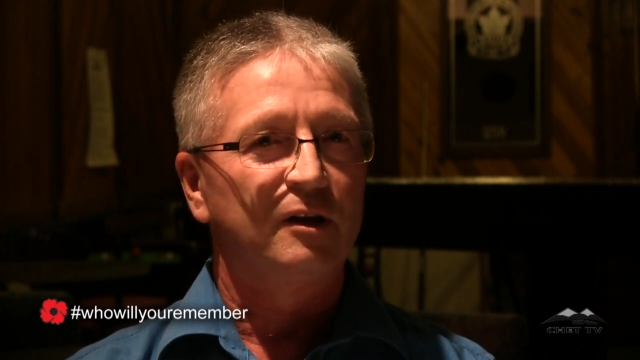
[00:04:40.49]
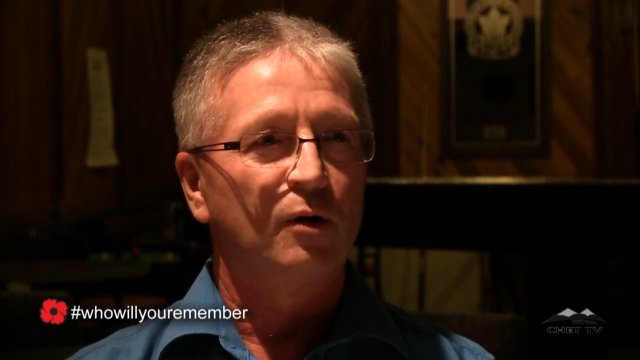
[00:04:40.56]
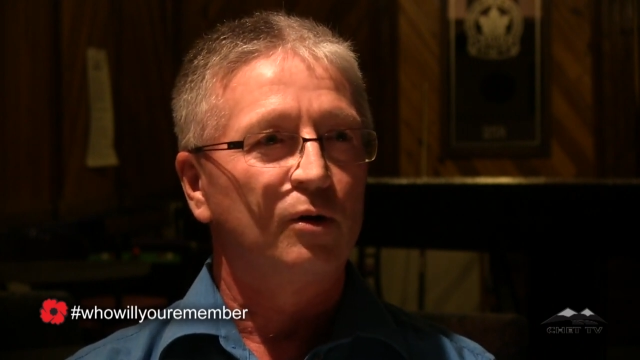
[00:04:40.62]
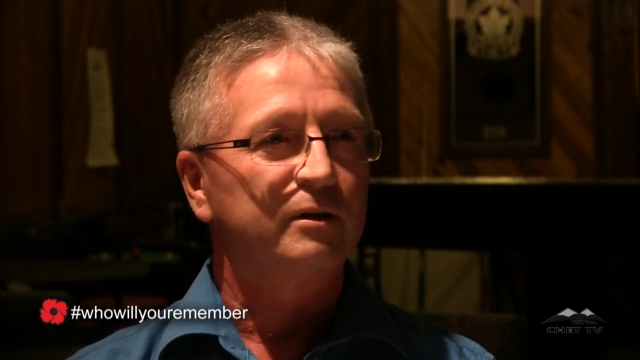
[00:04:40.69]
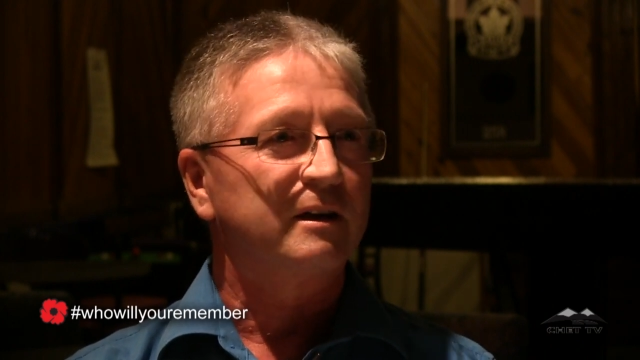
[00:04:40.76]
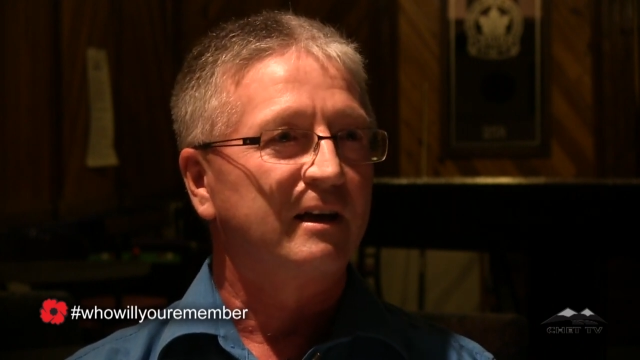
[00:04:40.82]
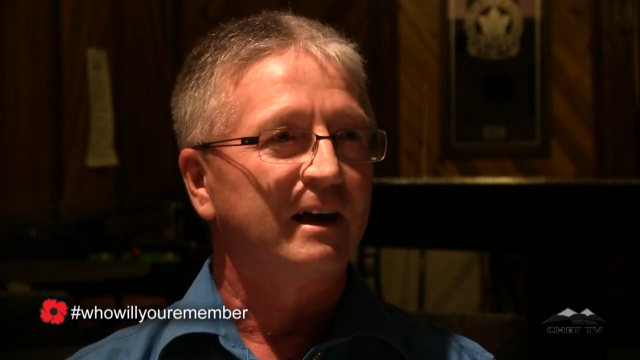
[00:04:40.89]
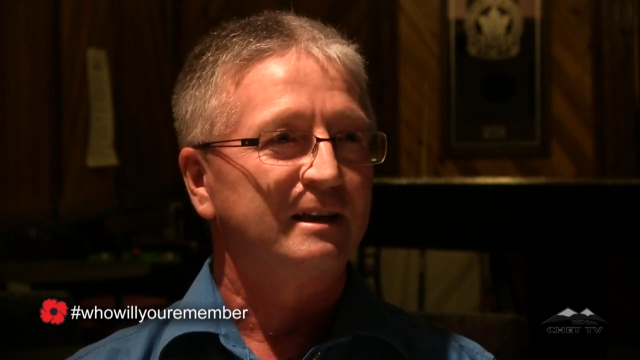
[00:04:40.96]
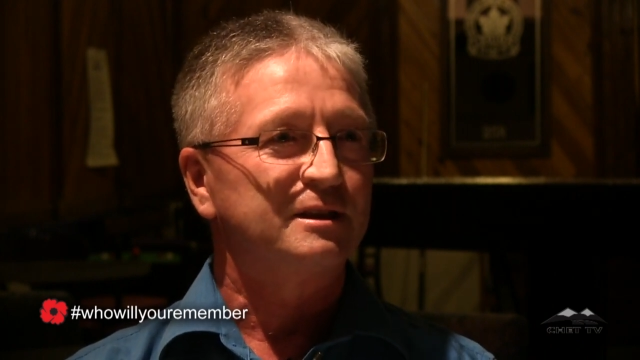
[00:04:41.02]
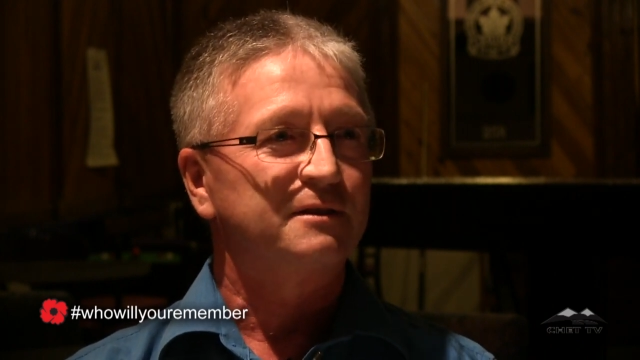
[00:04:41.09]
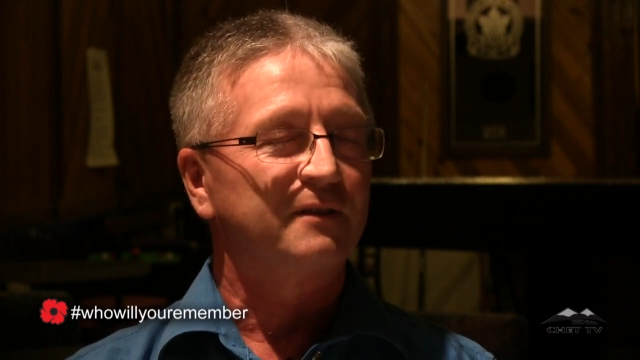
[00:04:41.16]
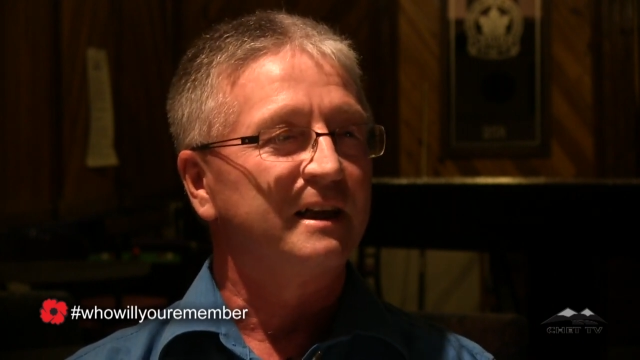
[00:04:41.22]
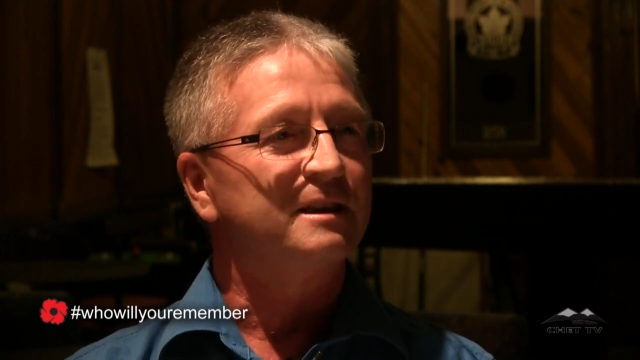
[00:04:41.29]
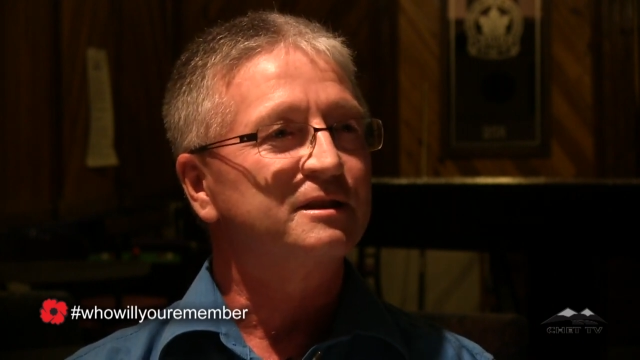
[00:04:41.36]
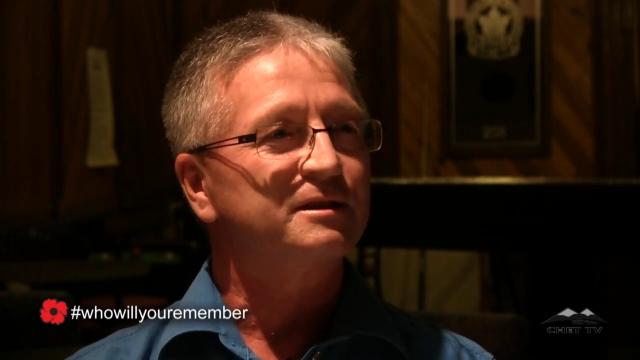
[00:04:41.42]
the older
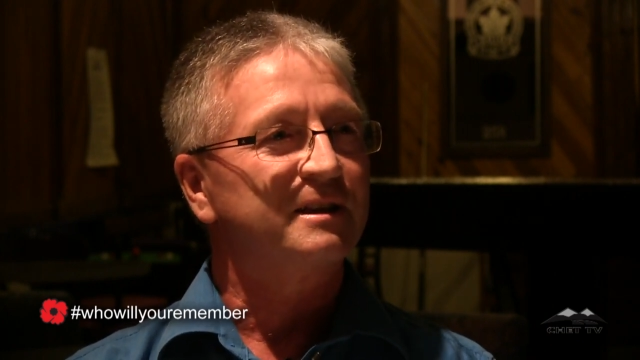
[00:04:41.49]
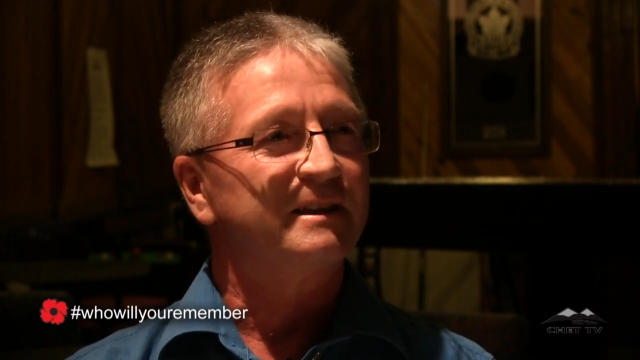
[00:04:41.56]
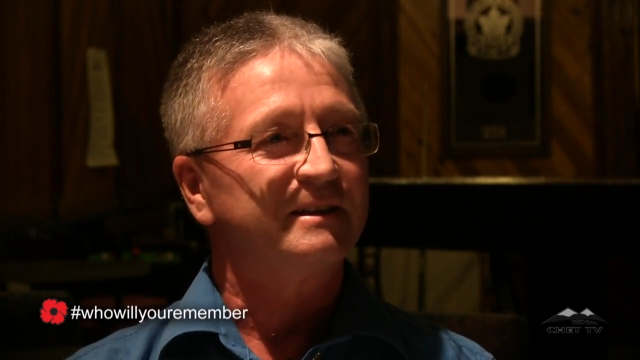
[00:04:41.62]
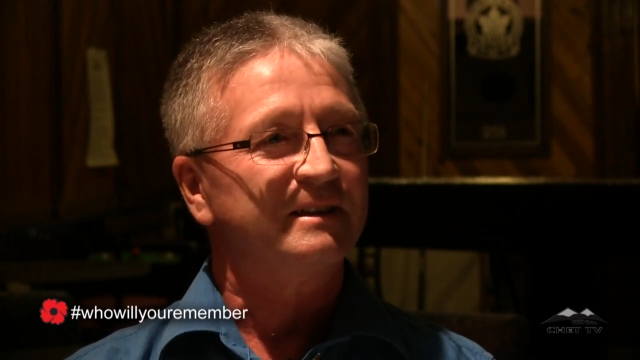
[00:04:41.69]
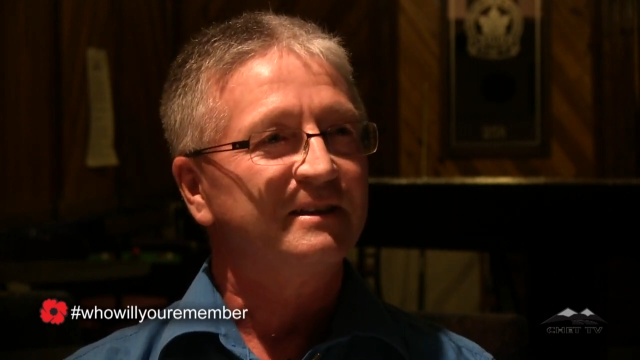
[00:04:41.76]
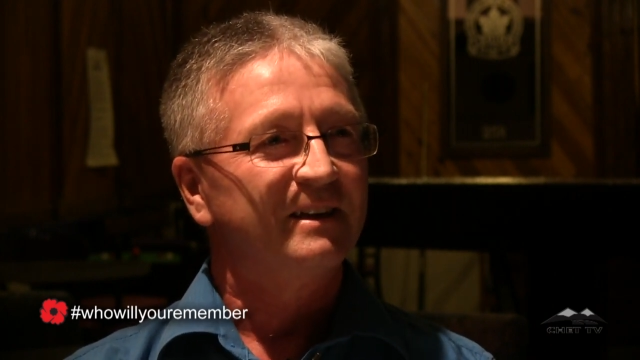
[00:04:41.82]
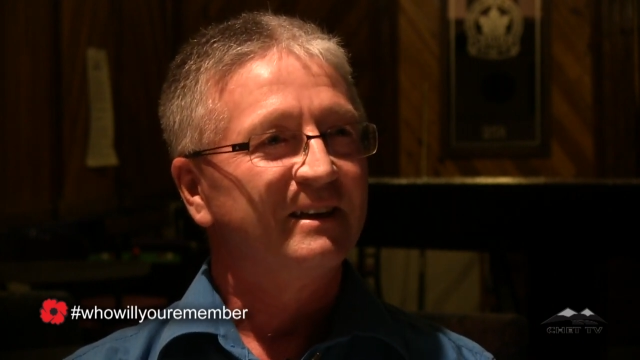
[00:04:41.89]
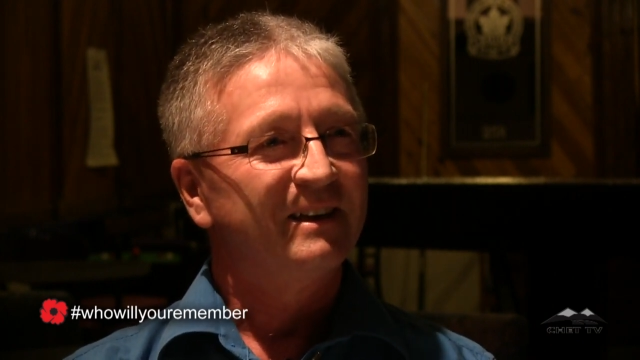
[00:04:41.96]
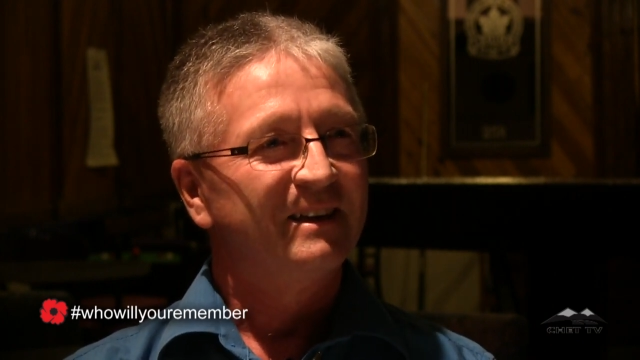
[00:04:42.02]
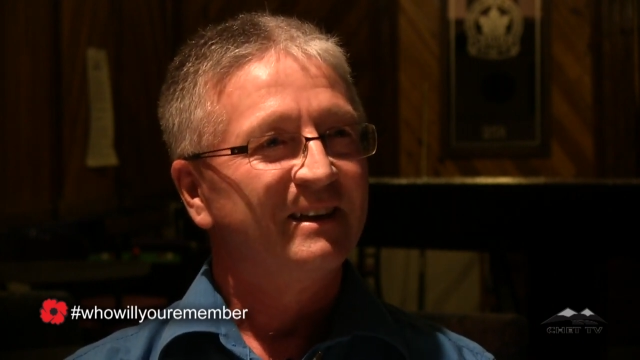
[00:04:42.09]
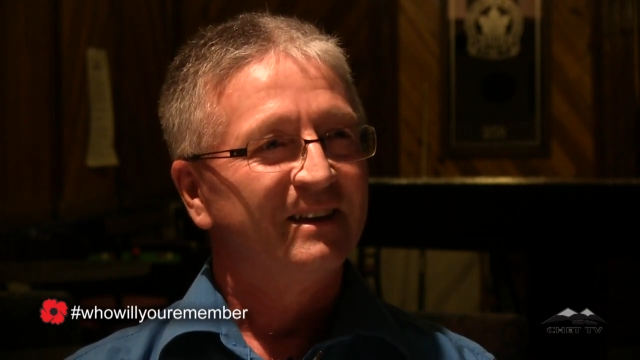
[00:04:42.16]
guy's face. and.